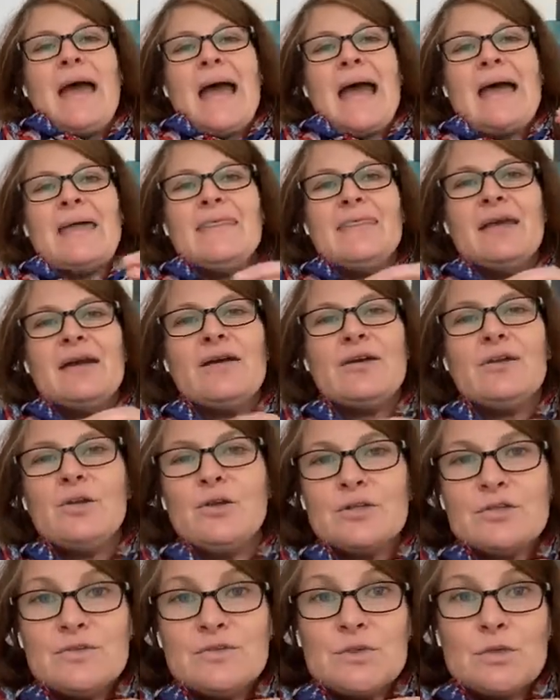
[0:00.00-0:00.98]
And there are
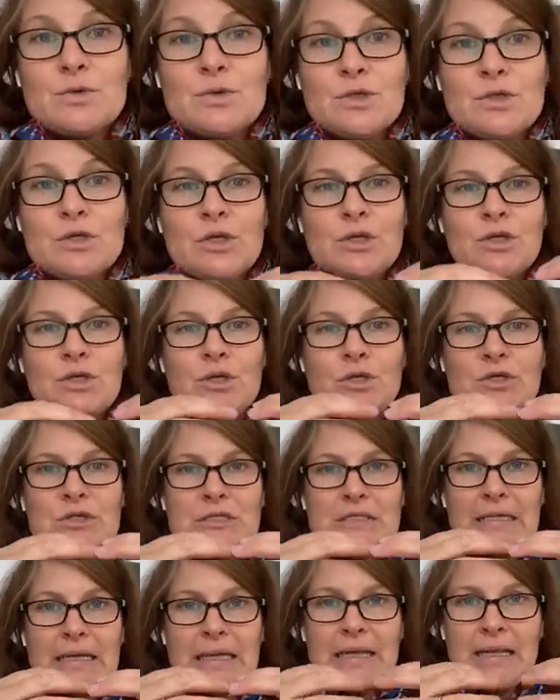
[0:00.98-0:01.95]
lots of tools you can
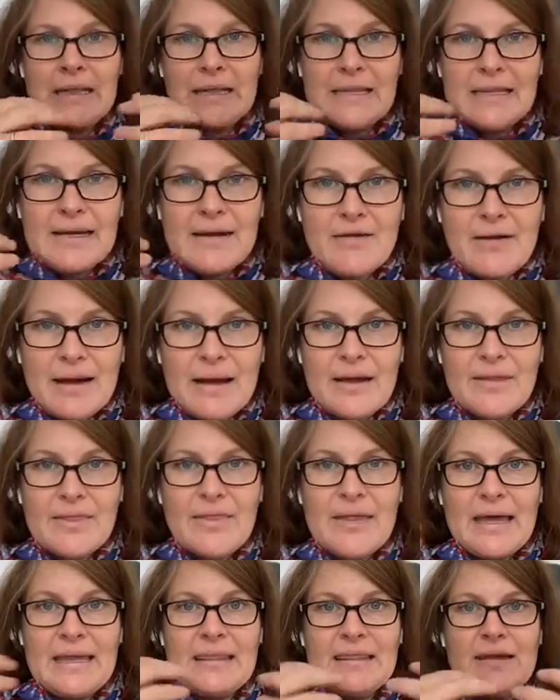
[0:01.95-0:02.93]
use to clear out
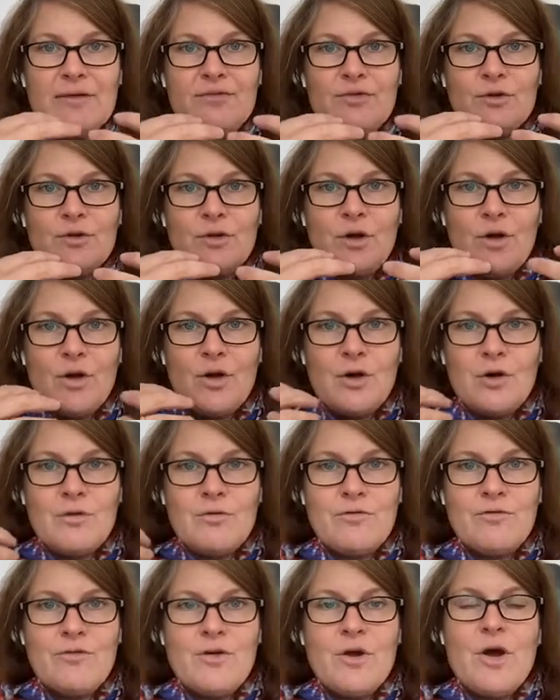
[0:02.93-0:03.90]
that level
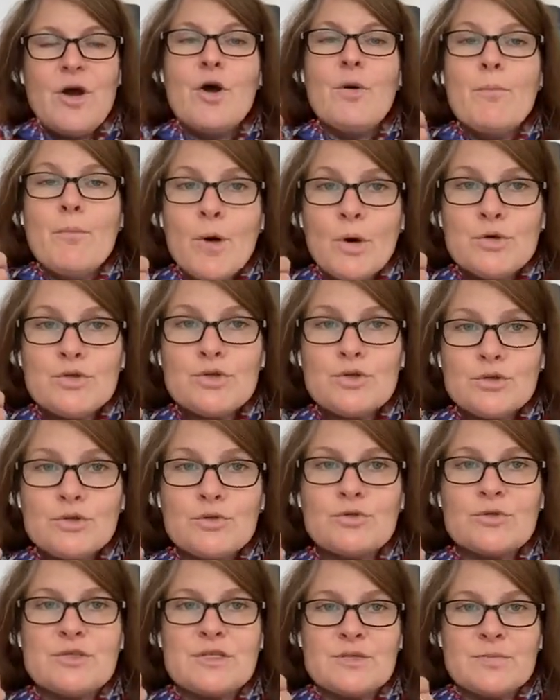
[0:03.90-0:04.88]
of
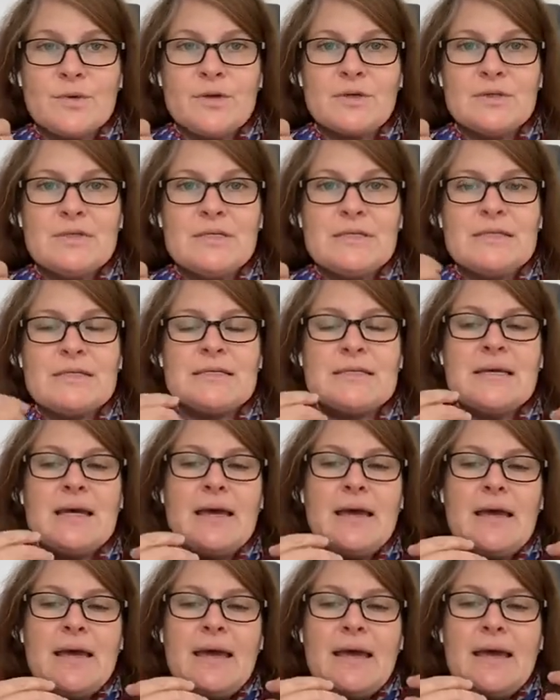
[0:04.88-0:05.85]
emotional response
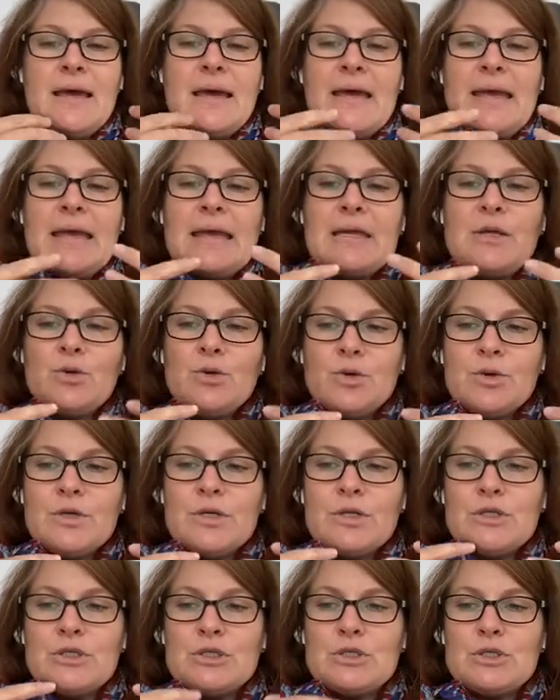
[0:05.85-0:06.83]
in
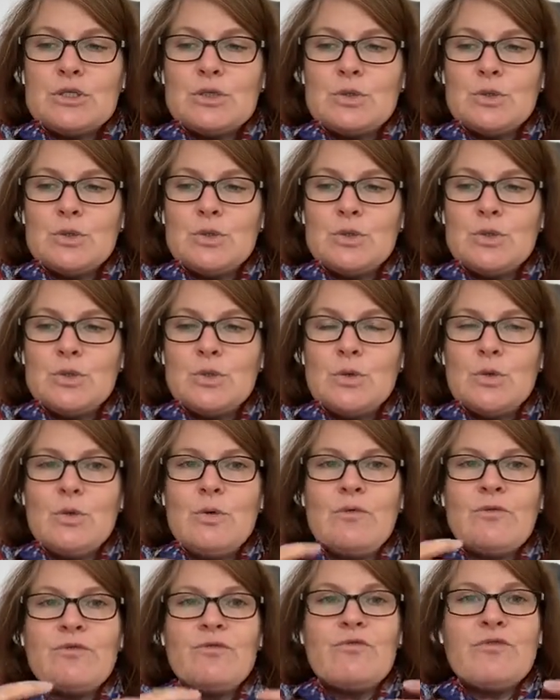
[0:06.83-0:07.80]
order
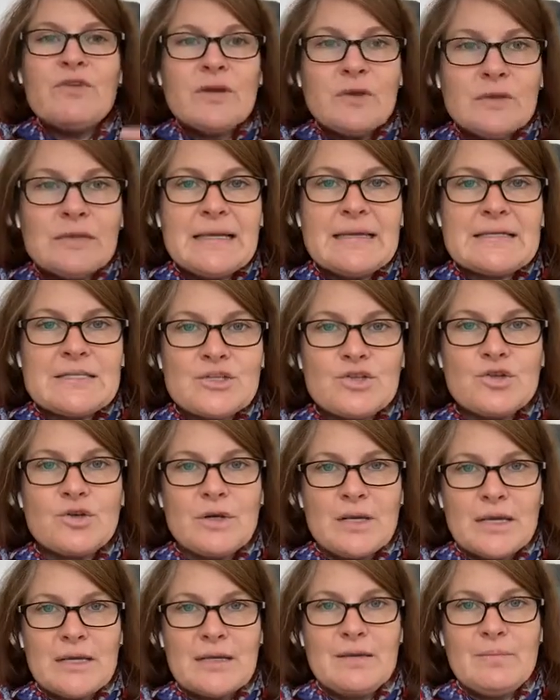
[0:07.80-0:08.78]
to feel less
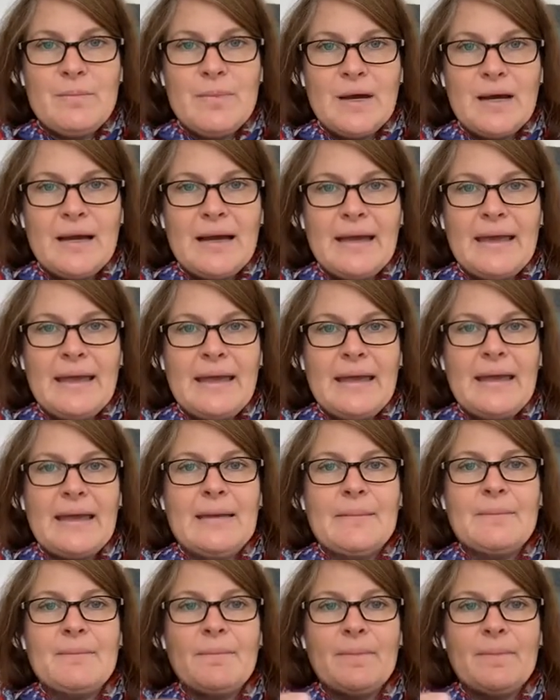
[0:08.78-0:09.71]
triggered by,